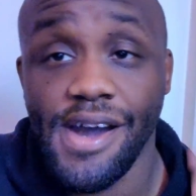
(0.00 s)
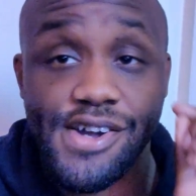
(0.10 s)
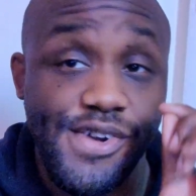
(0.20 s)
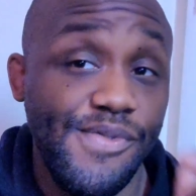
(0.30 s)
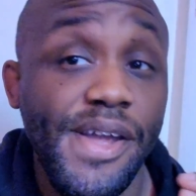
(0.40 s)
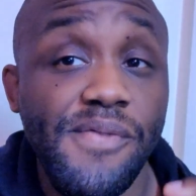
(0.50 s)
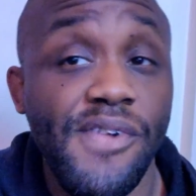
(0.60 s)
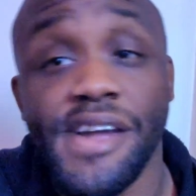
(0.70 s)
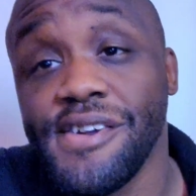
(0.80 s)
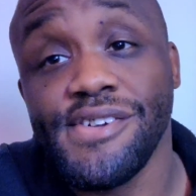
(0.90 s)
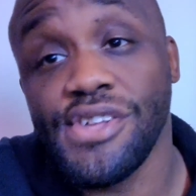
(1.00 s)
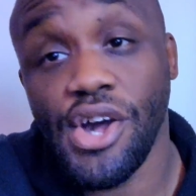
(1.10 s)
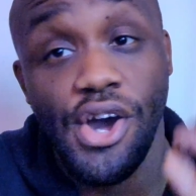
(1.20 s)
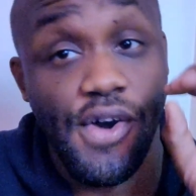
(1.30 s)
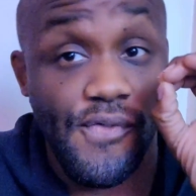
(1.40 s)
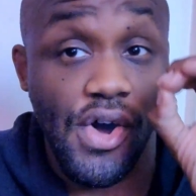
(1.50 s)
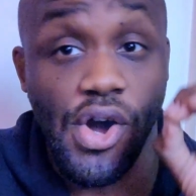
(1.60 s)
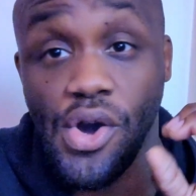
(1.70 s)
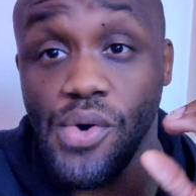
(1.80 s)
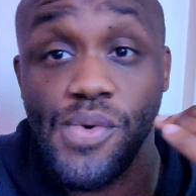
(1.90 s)
a career record of
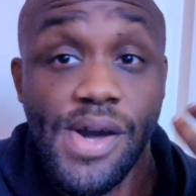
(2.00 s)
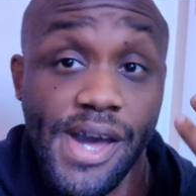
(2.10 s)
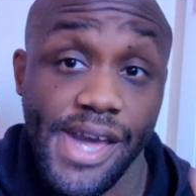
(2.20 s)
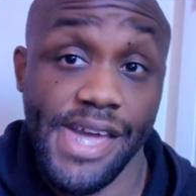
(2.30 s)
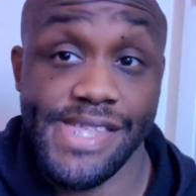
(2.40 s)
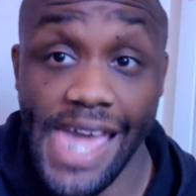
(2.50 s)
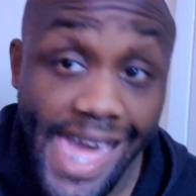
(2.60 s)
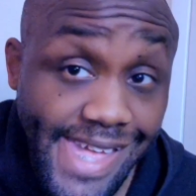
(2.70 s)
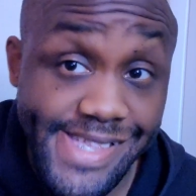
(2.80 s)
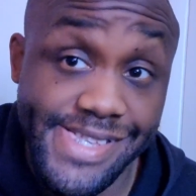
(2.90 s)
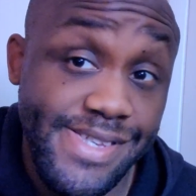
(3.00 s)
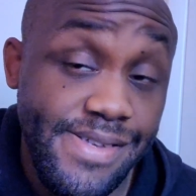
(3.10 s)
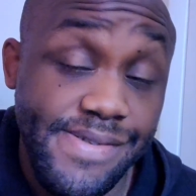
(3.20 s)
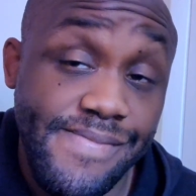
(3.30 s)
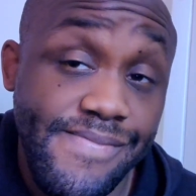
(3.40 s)
oh and eight.